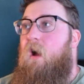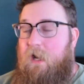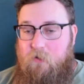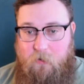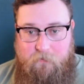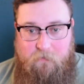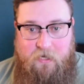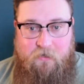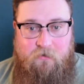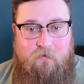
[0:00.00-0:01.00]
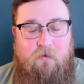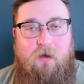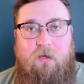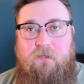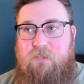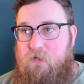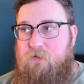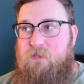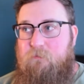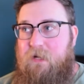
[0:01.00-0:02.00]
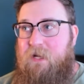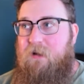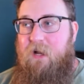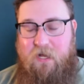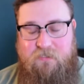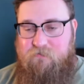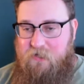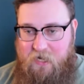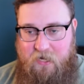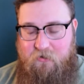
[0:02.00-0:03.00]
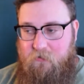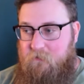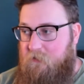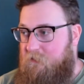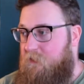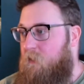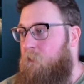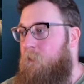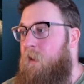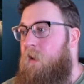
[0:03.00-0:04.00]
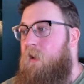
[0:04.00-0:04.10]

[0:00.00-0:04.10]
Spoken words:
Eddie Redmayne continues to be an excellent anchor for the film.